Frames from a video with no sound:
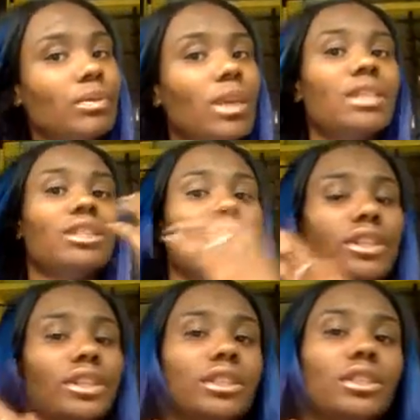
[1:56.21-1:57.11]

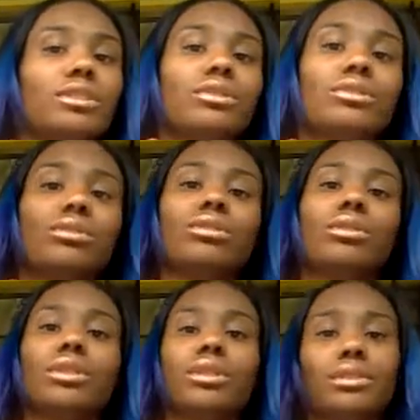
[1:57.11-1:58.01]
integrations
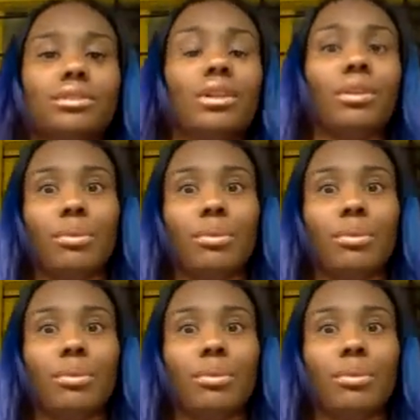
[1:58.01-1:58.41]
or a